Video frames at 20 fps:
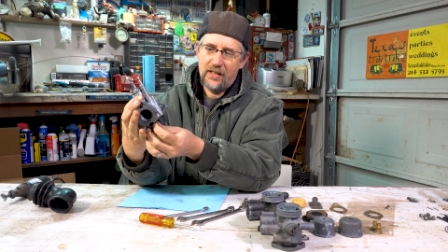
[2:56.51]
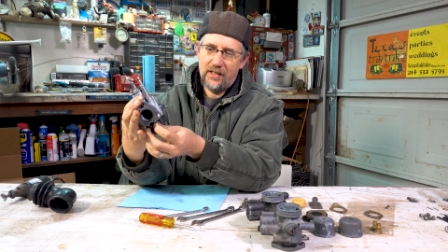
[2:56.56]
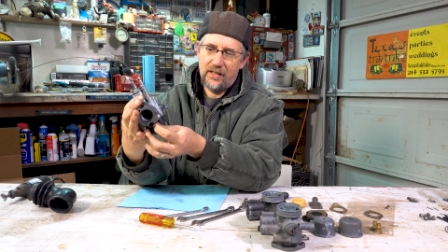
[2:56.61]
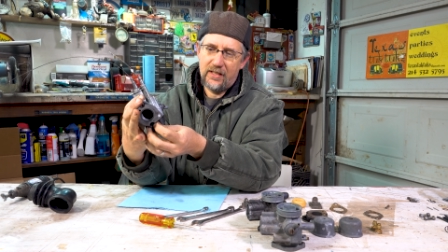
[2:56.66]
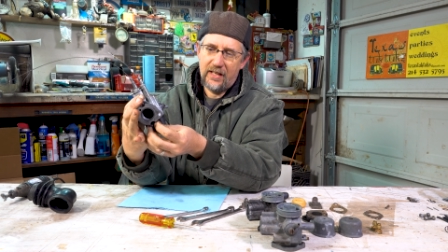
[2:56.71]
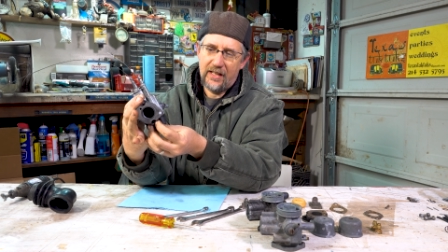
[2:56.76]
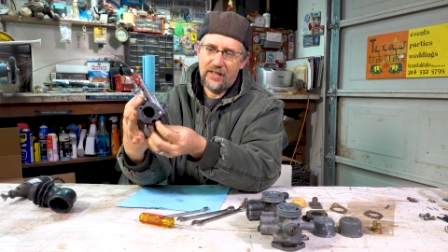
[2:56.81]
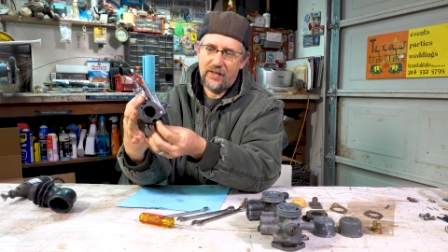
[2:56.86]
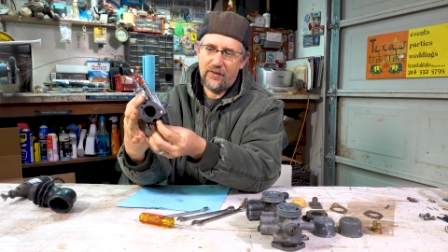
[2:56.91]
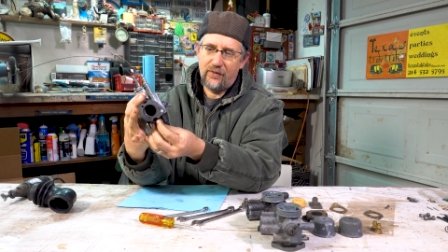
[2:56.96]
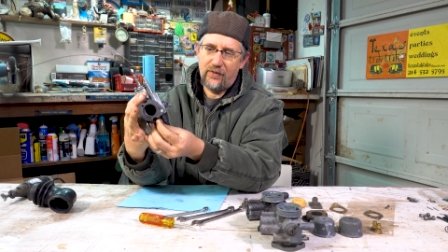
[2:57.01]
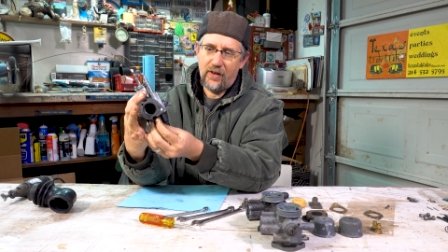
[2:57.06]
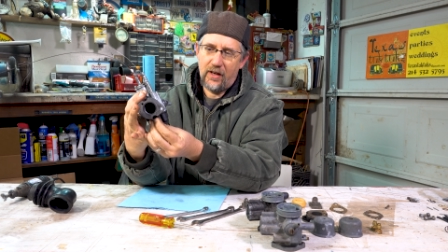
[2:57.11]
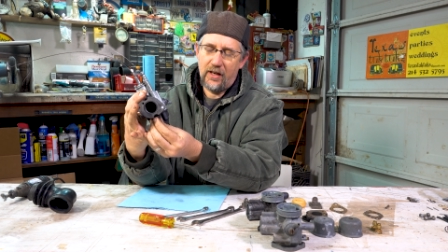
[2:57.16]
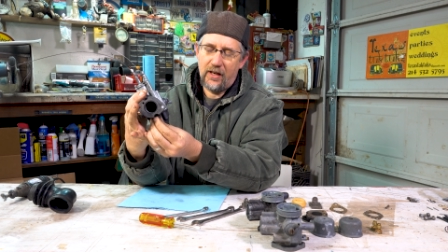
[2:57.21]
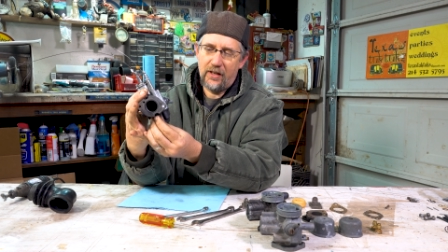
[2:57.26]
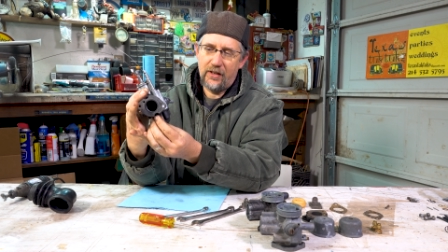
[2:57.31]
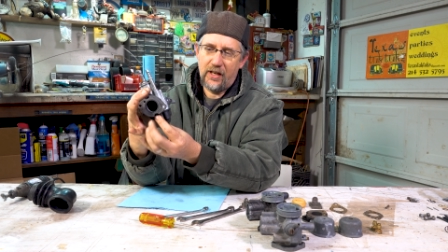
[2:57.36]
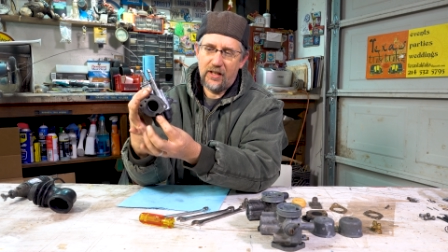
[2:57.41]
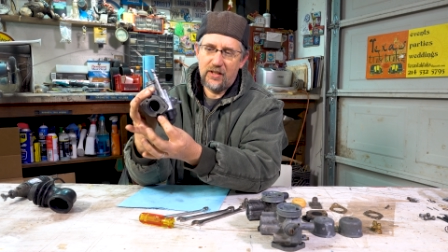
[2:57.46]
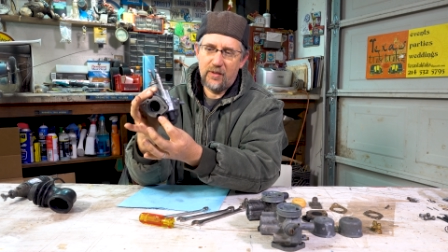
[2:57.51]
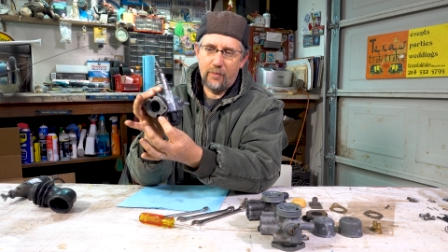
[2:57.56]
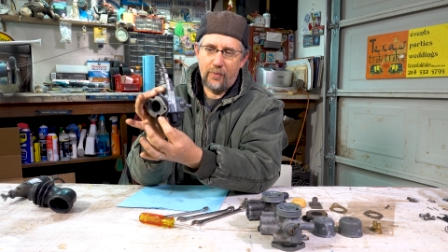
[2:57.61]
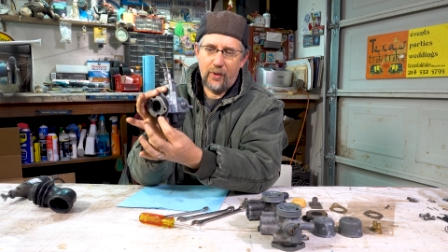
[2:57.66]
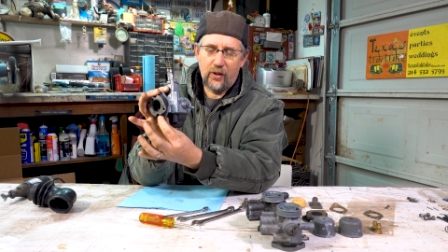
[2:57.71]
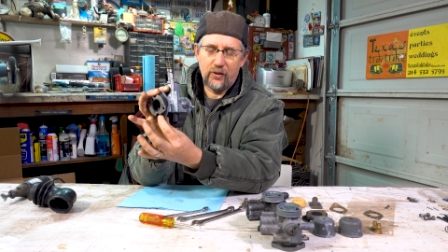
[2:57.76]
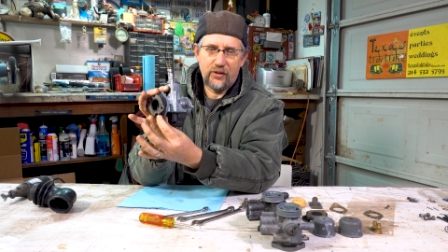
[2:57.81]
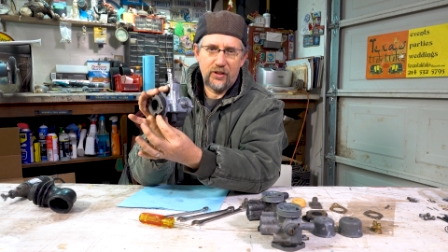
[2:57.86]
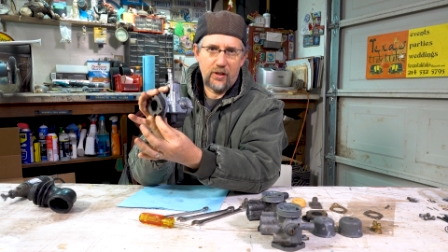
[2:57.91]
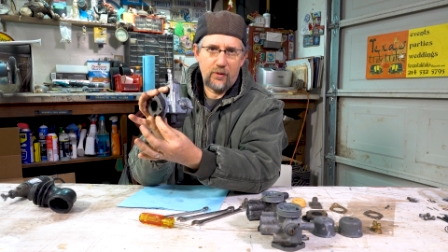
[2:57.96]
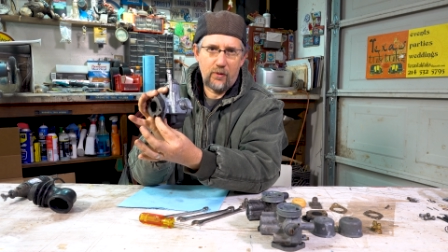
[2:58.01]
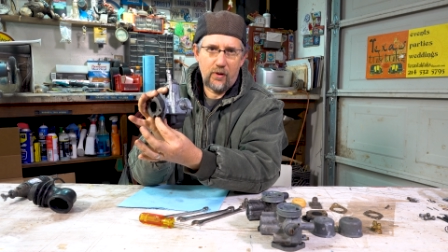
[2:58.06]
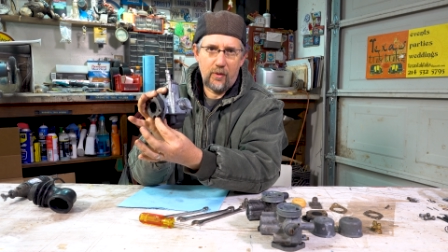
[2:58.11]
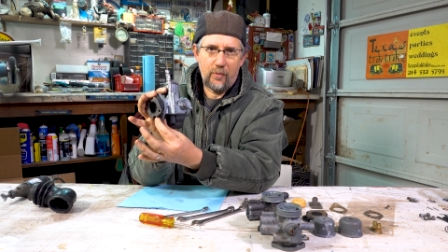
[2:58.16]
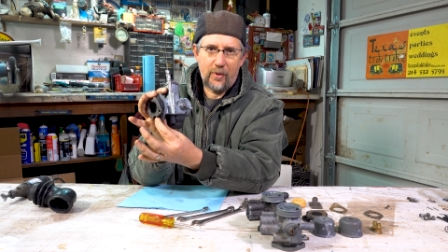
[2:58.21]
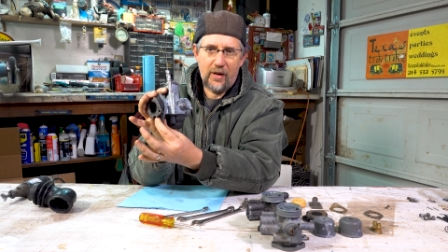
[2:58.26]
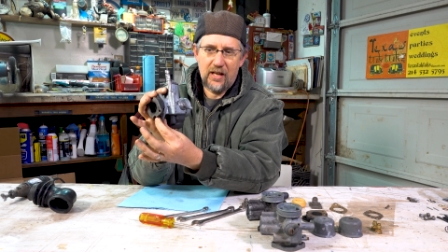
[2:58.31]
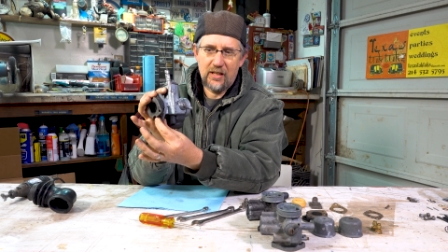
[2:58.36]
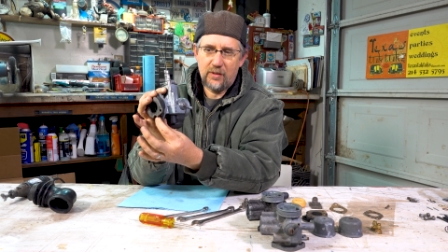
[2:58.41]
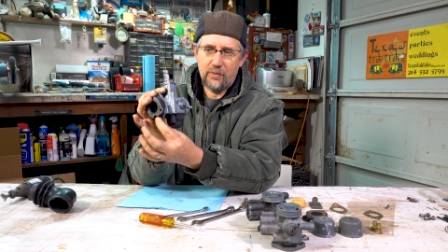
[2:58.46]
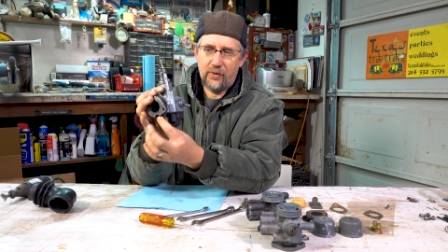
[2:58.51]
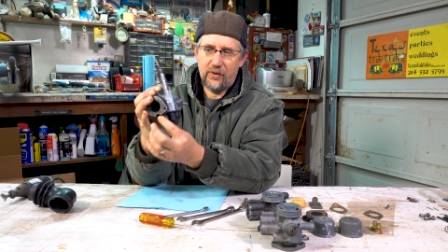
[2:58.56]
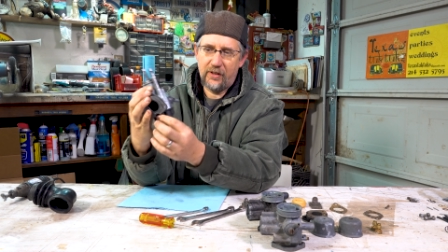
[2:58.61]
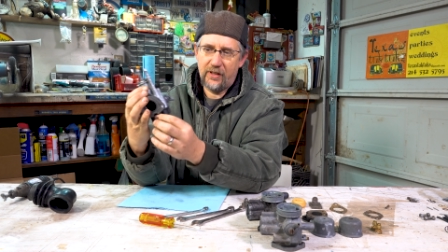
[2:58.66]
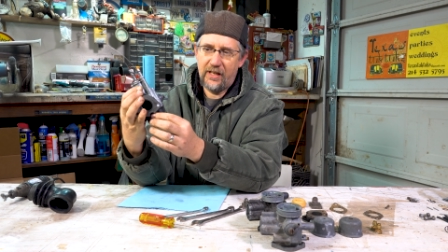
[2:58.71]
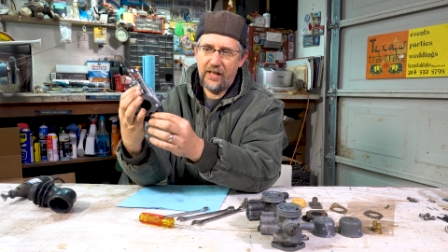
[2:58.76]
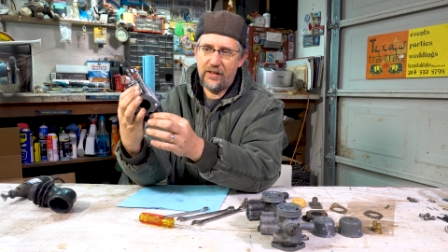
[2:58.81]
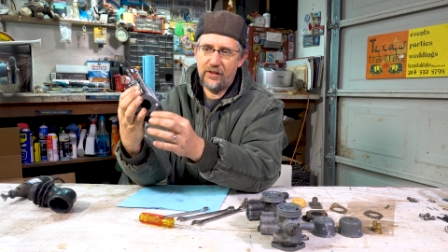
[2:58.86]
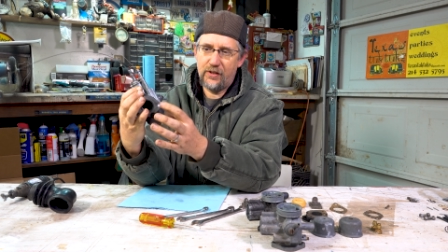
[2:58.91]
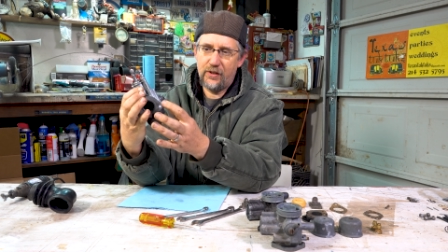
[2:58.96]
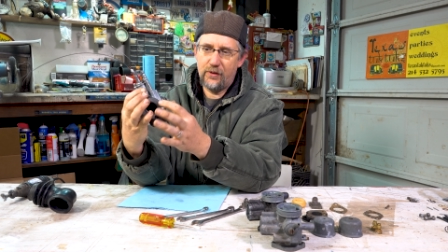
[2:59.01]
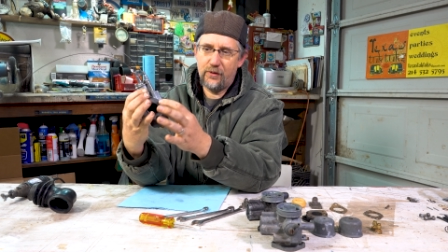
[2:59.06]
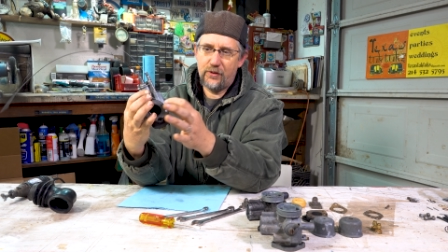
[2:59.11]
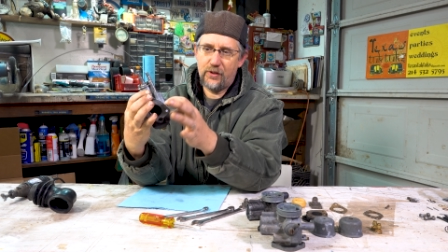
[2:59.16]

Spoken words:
sets of nuts and bolts here were impossible to get to,